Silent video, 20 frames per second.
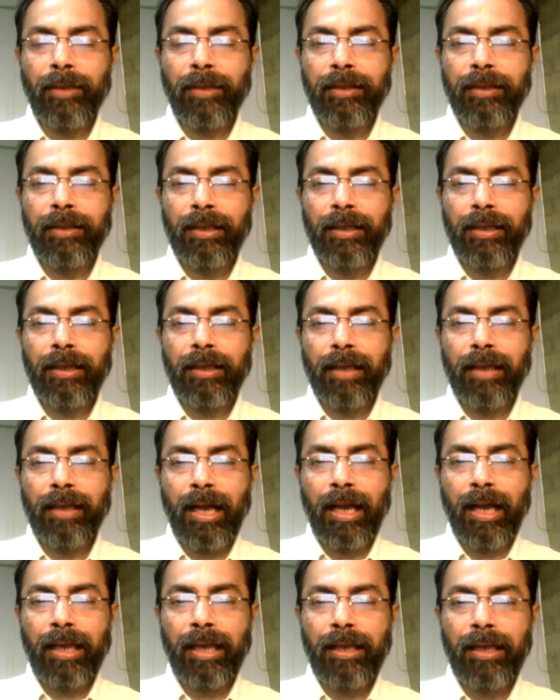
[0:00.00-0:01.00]
and then
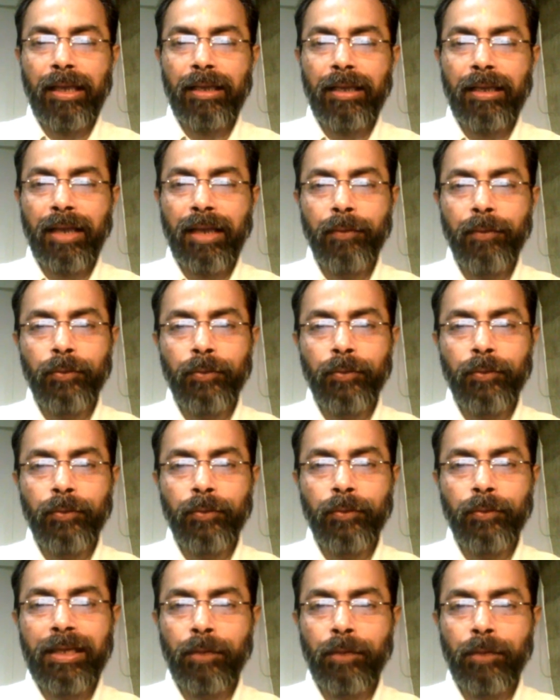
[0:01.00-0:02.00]
I was very
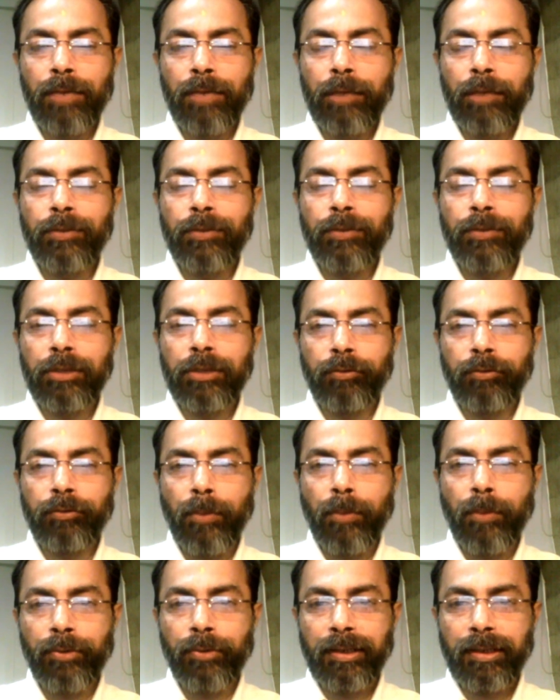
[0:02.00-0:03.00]
inquisitive
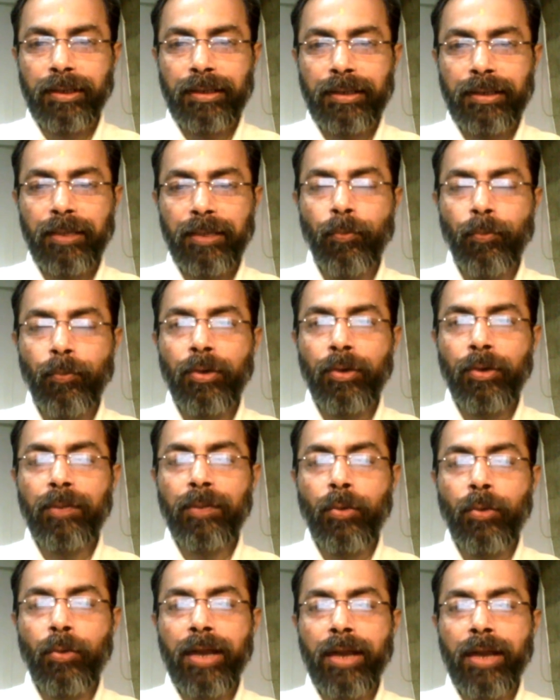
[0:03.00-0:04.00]
about that, and more
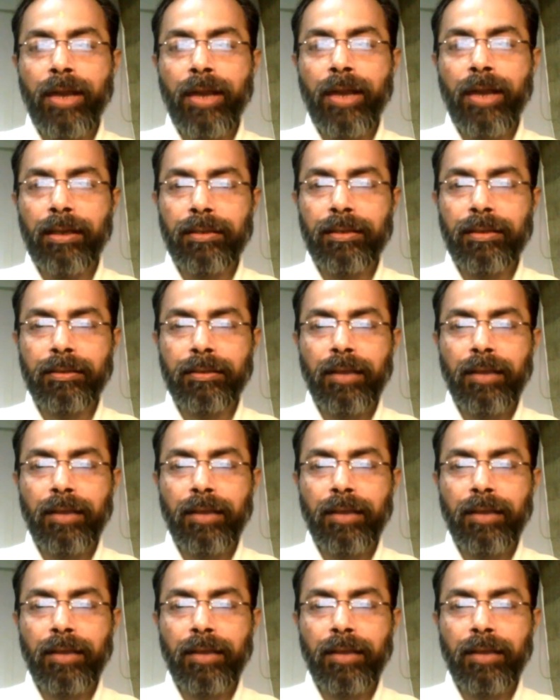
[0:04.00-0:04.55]
I learned.